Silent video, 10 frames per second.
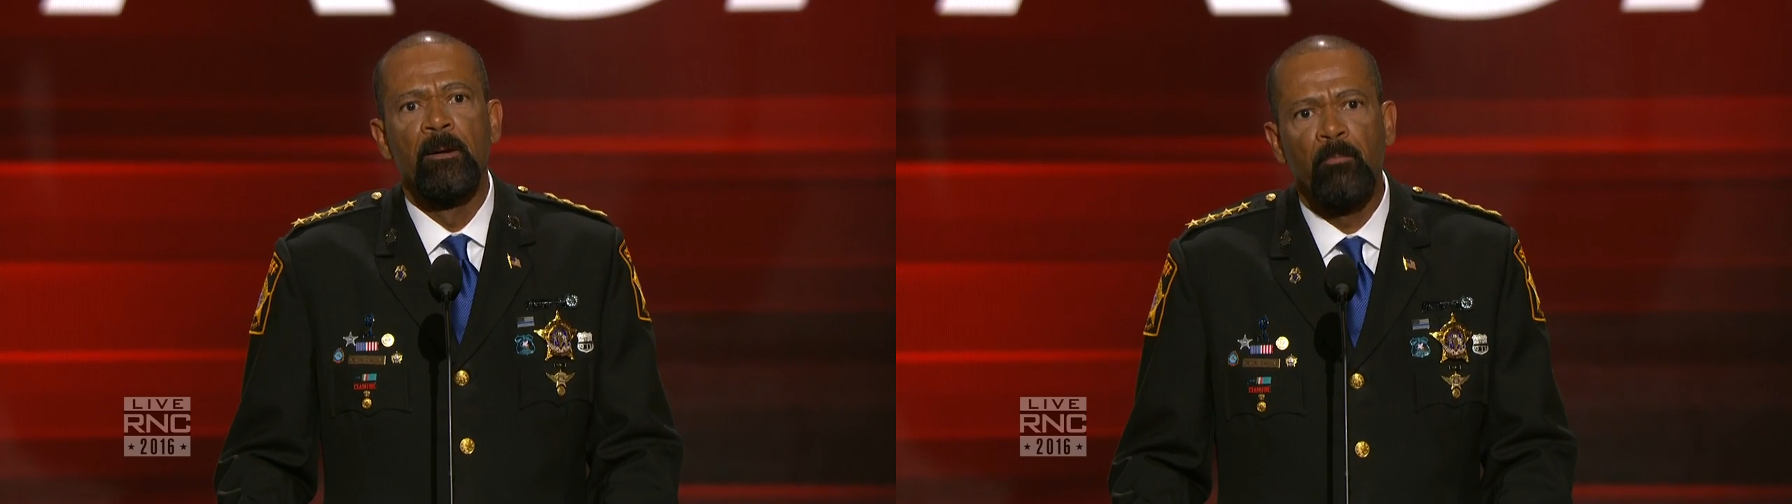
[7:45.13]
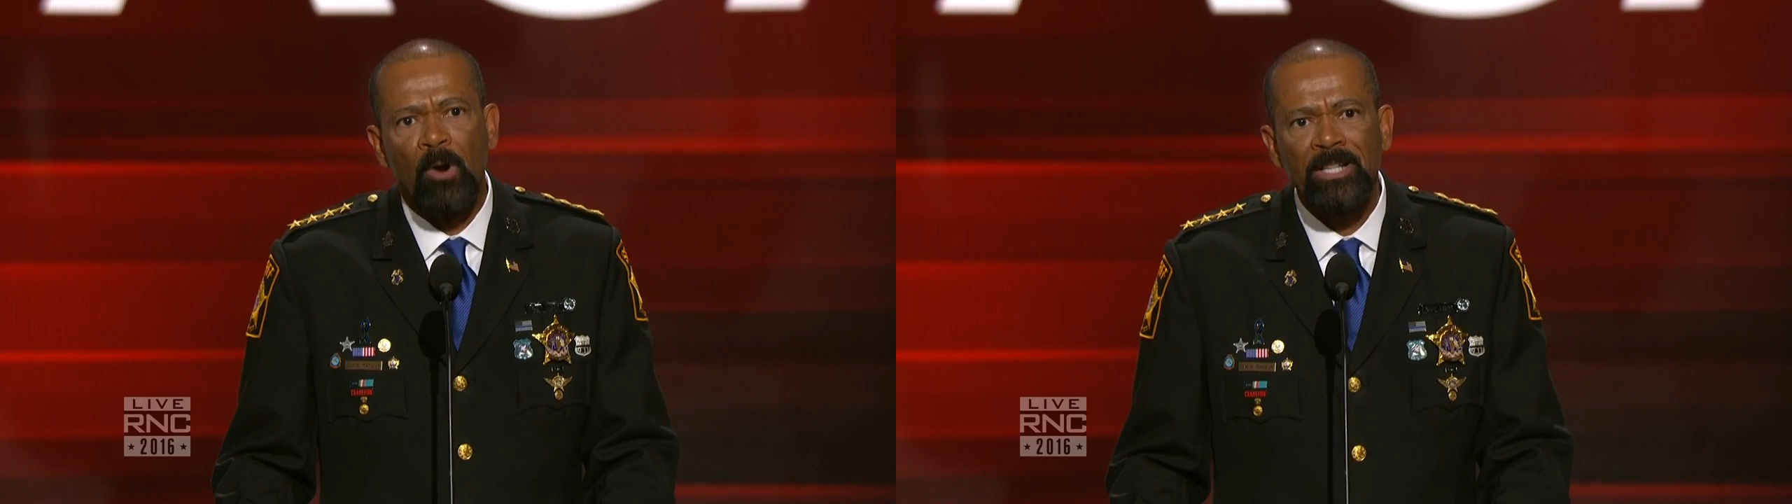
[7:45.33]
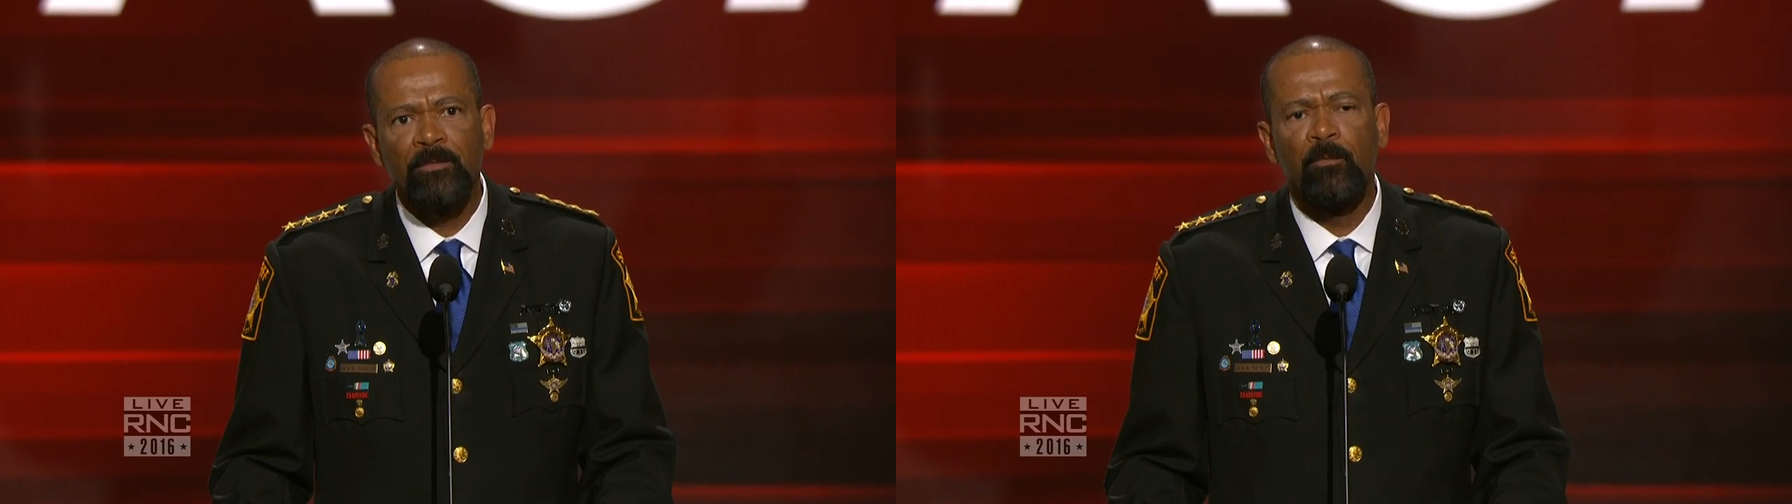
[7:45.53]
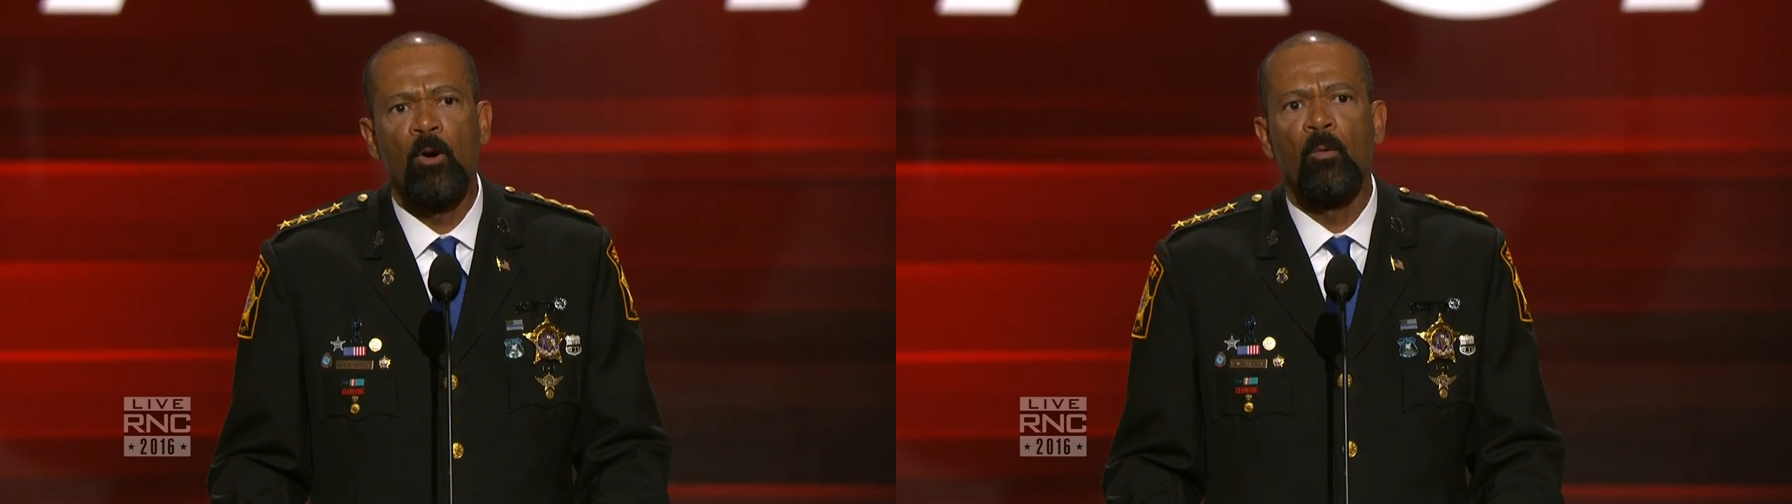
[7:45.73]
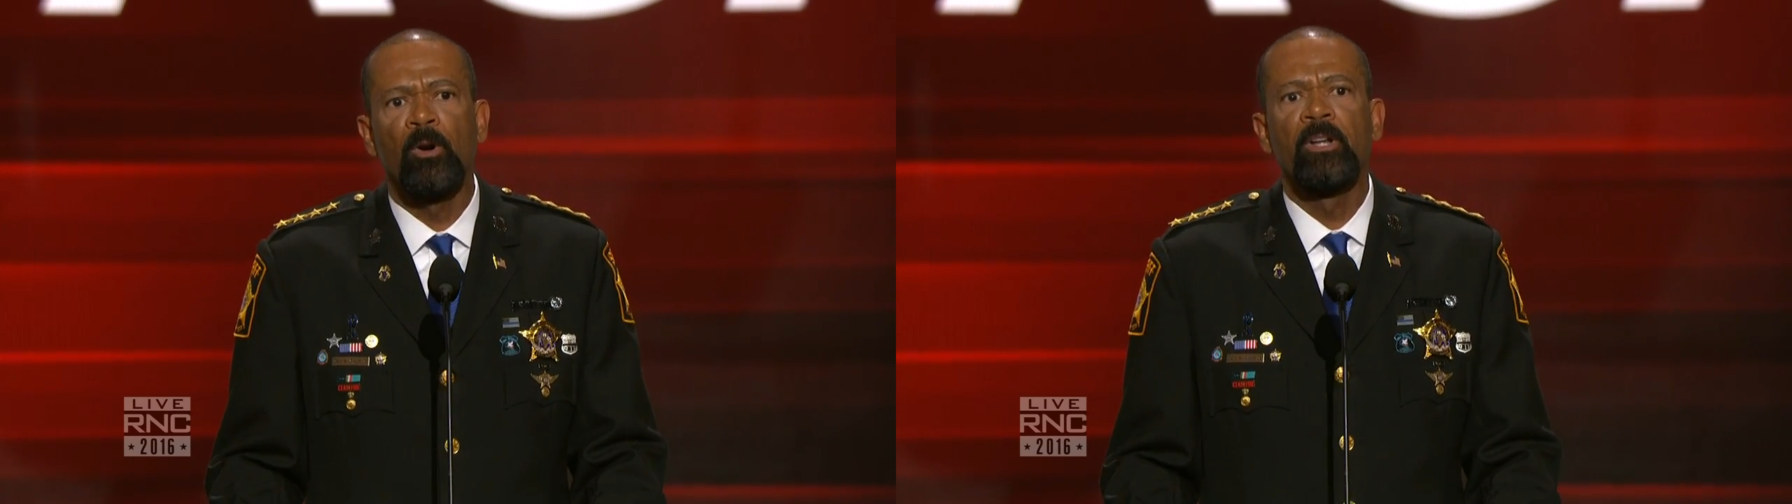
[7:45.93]
press
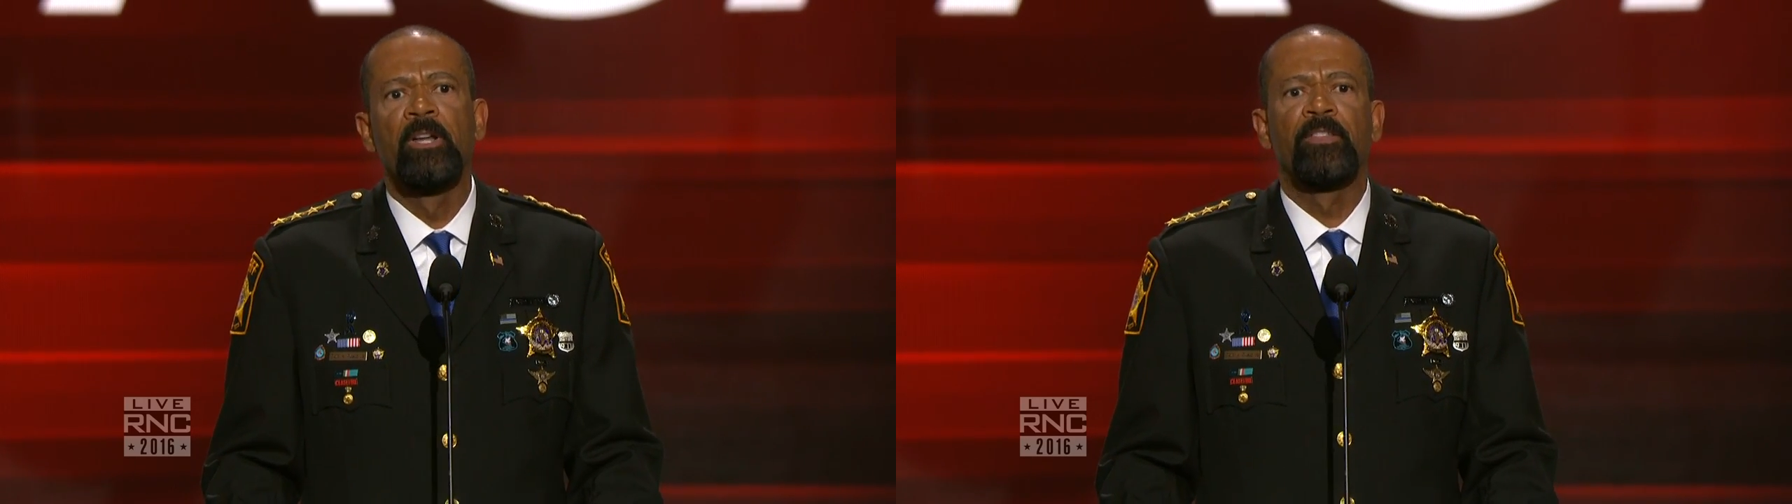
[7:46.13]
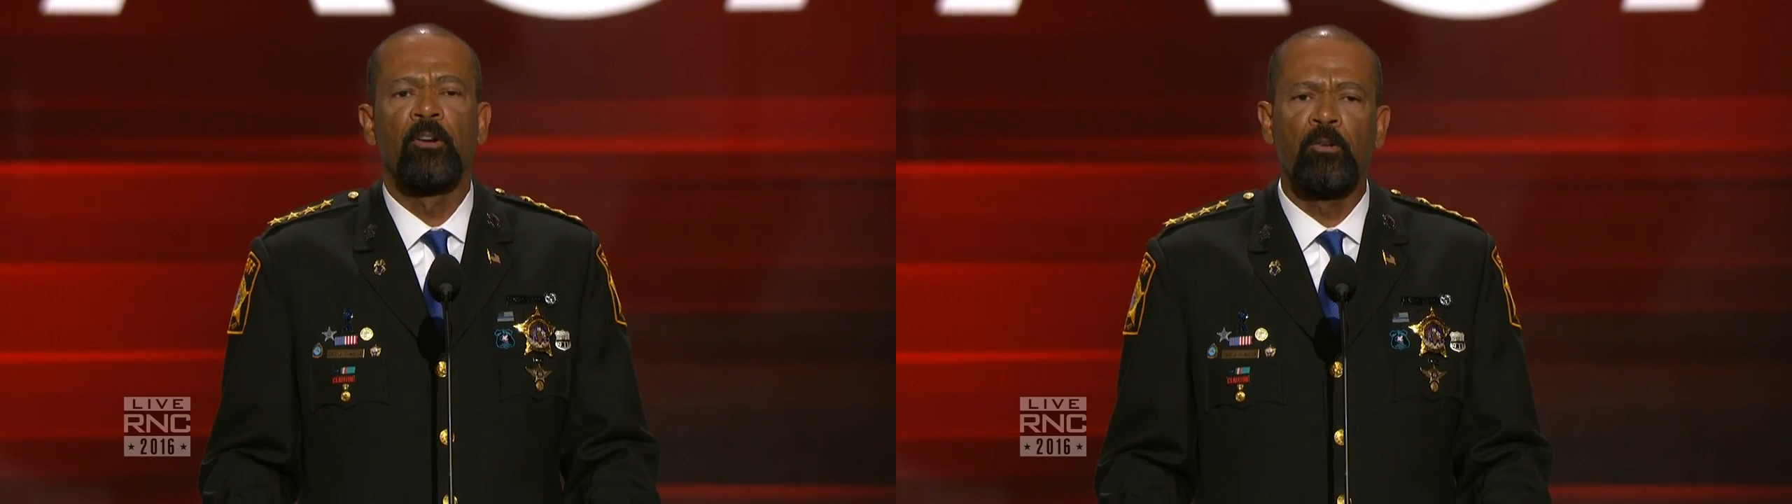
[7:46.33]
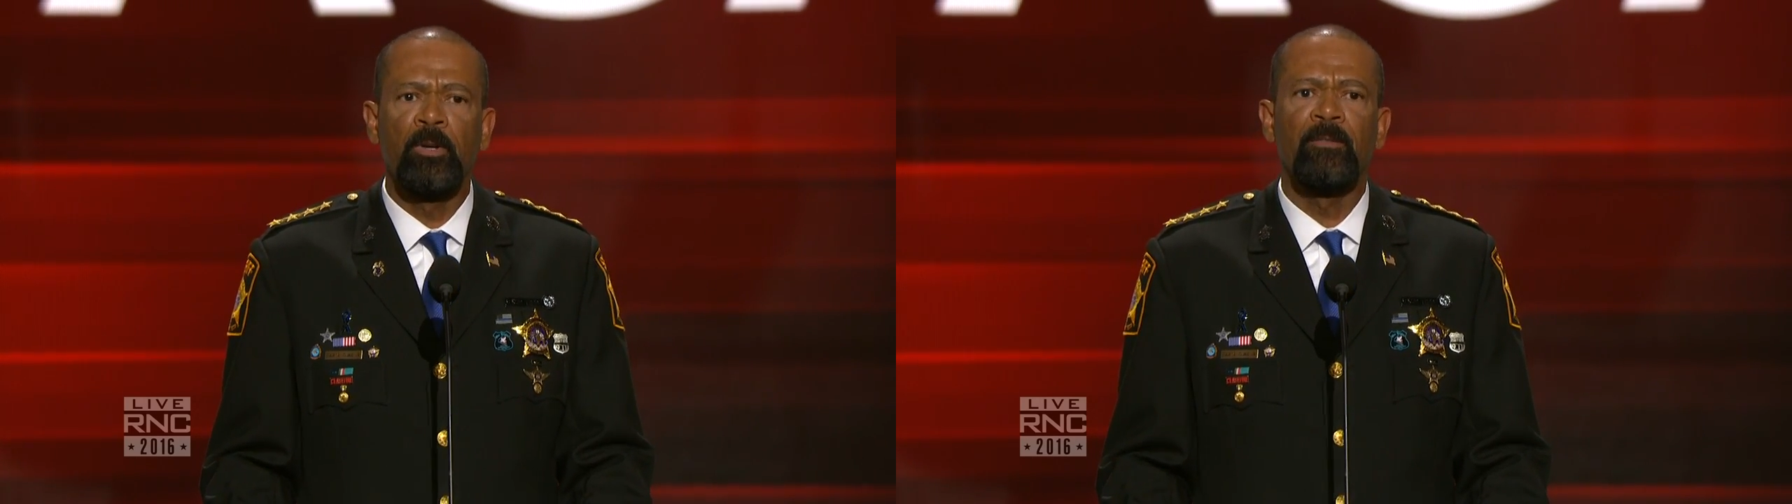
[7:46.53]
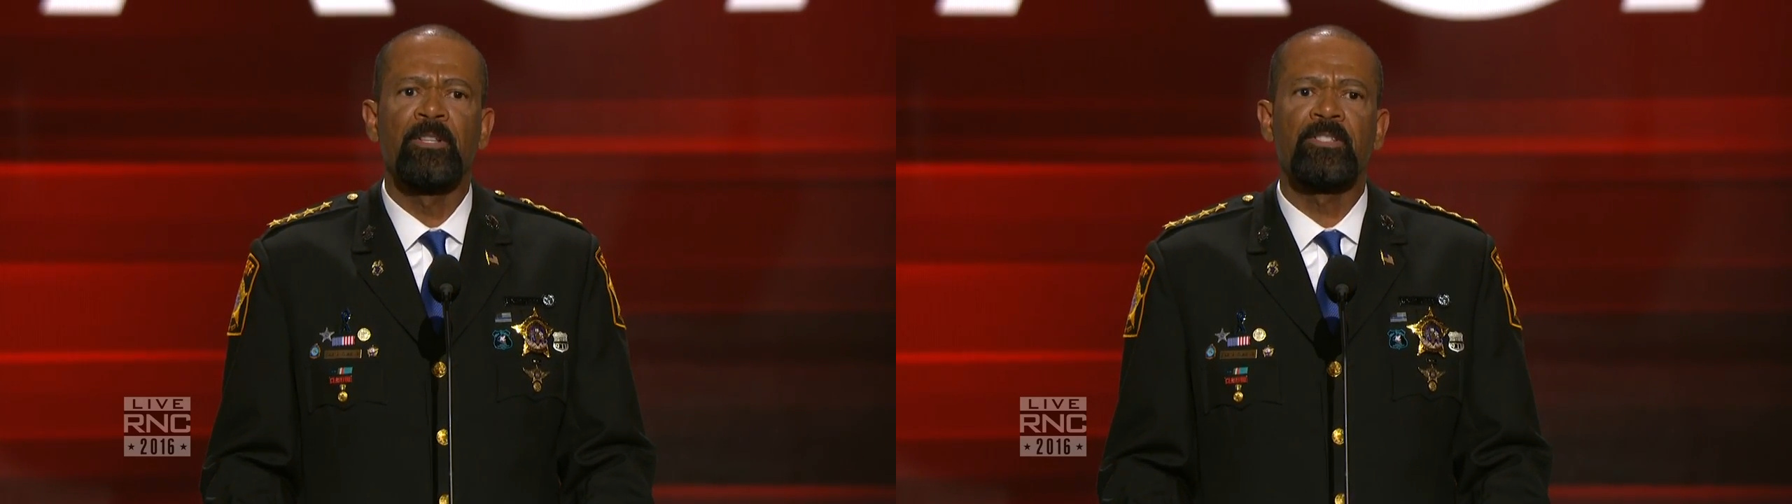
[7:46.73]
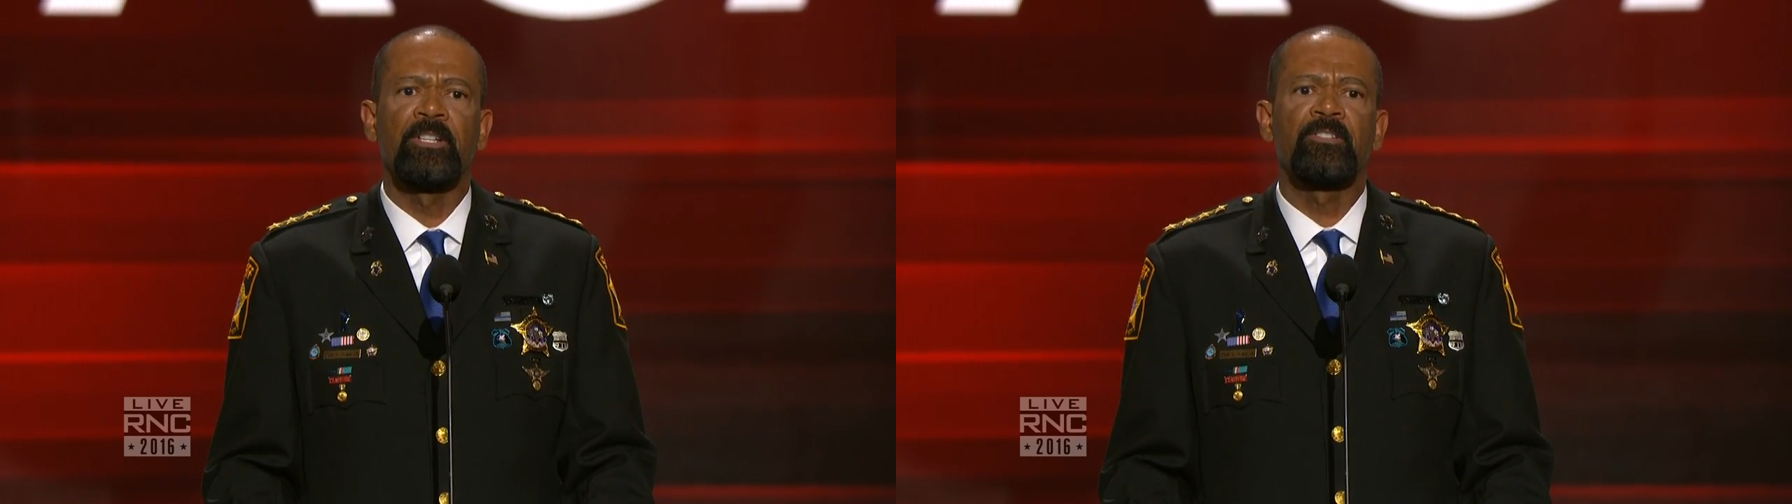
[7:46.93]
forward their
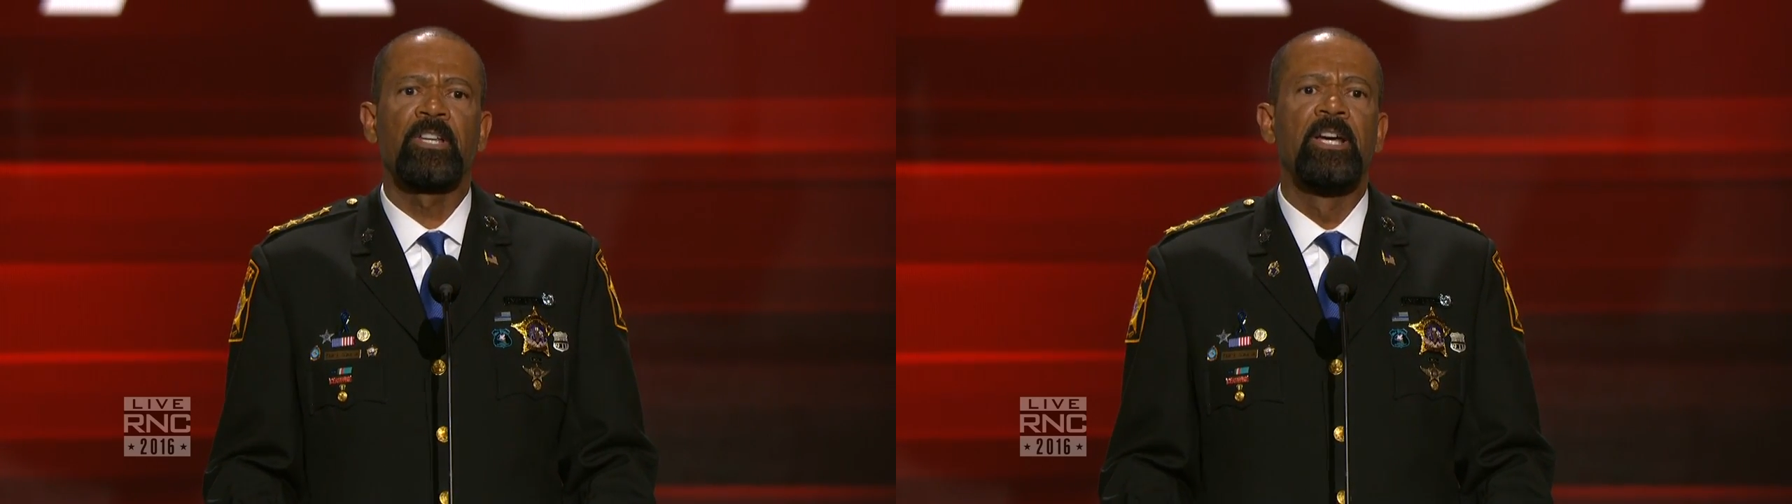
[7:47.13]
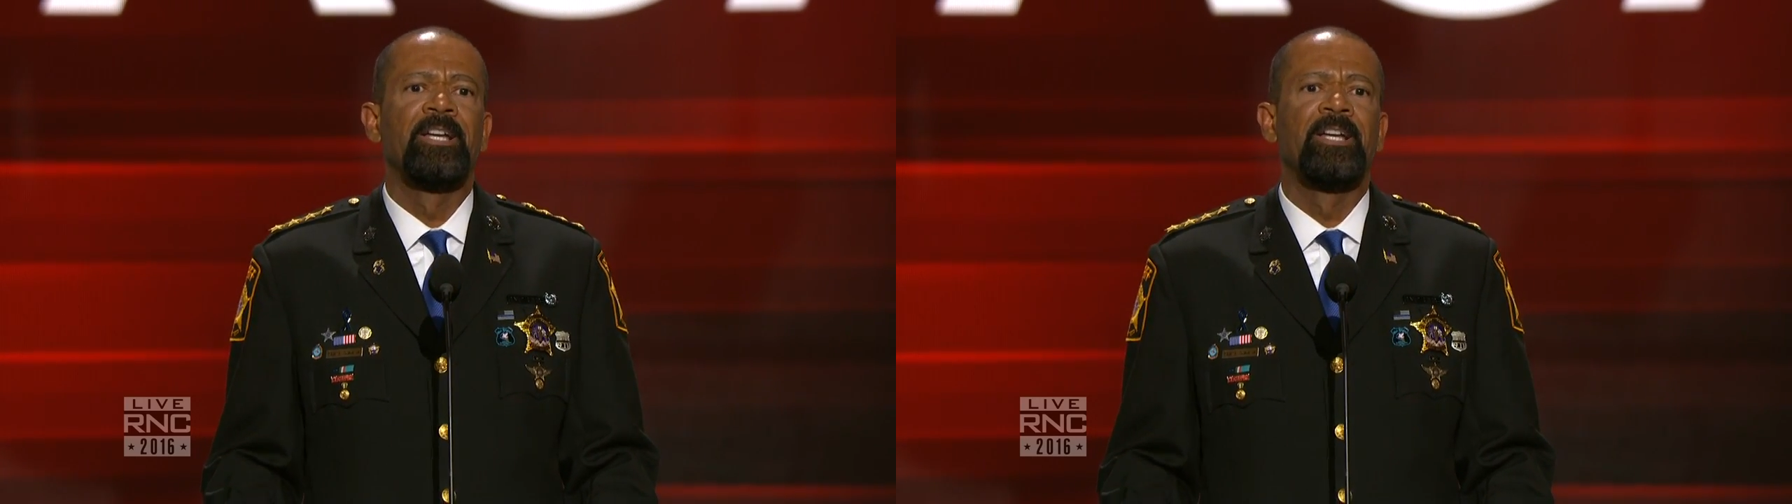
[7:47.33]
grievances,